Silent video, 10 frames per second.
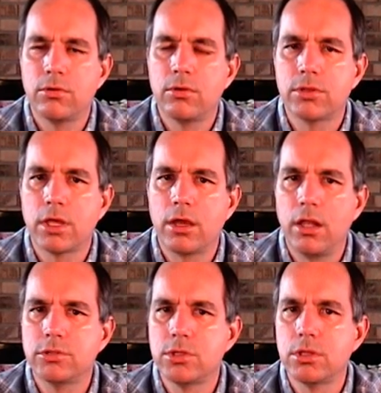
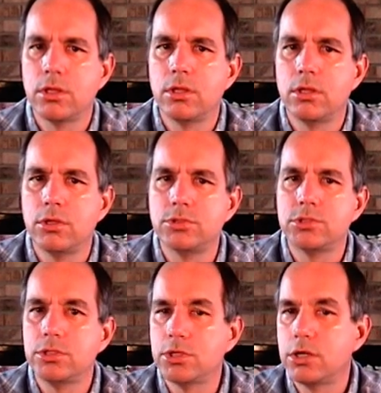Neuropsychologists
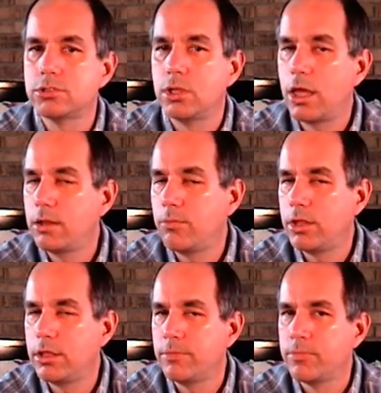usually charge a lot of
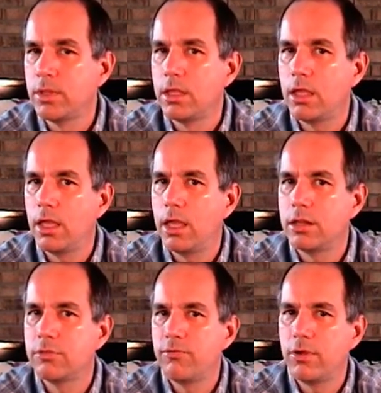money, and
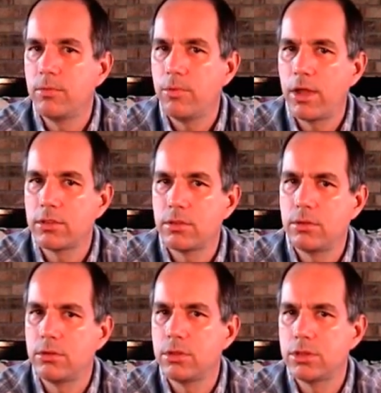it's very
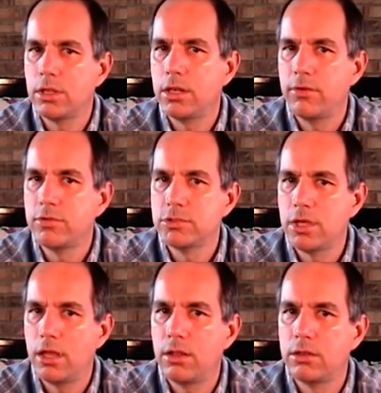impractical to send every
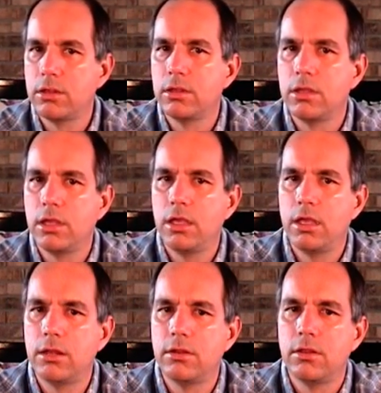child
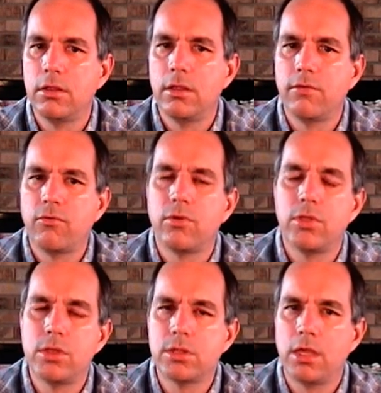in for
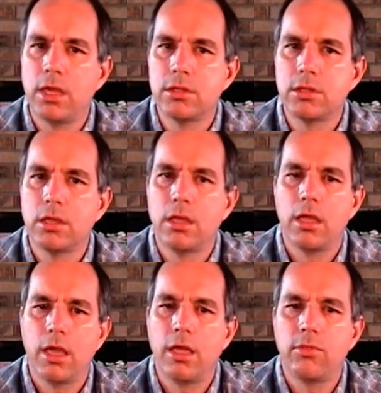these tests
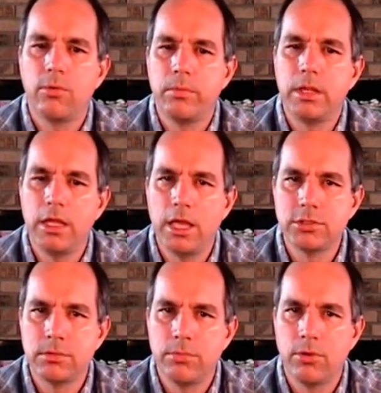and the
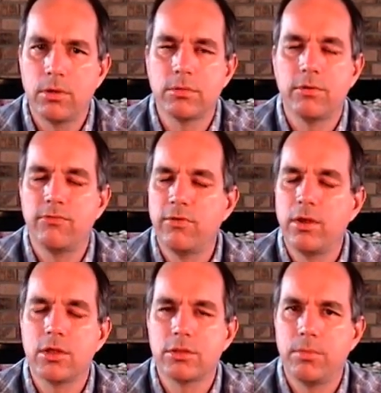remediation program. They're
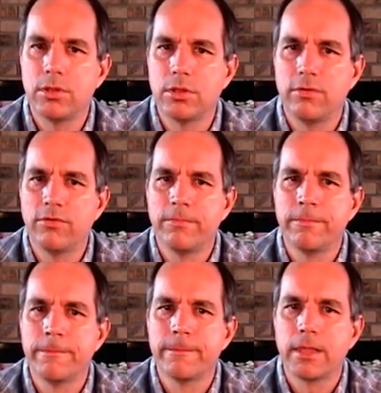very expensive.
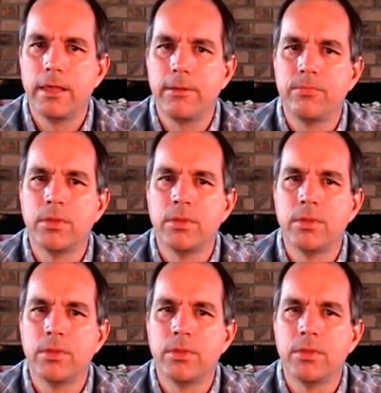Okay.